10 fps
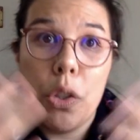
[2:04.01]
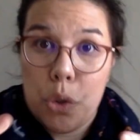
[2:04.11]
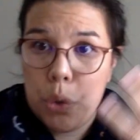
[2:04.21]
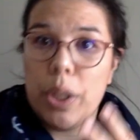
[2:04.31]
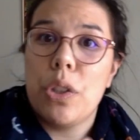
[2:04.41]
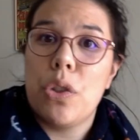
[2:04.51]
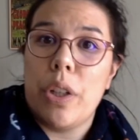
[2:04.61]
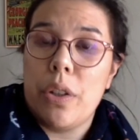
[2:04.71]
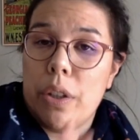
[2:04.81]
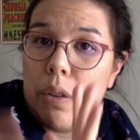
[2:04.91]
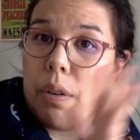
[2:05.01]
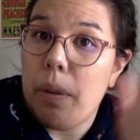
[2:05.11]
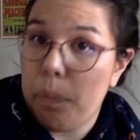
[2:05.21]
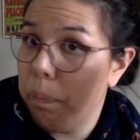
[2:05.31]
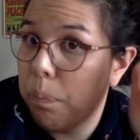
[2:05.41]

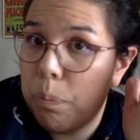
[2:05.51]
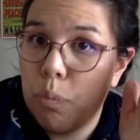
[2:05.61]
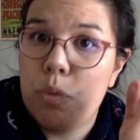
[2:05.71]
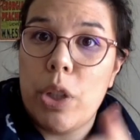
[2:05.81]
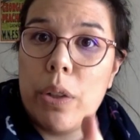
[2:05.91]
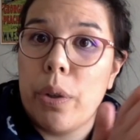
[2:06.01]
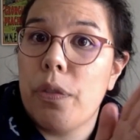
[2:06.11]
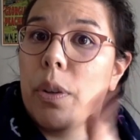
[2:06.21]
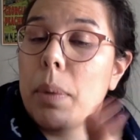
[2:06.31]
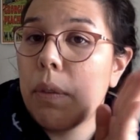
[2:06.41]
Gender-affirming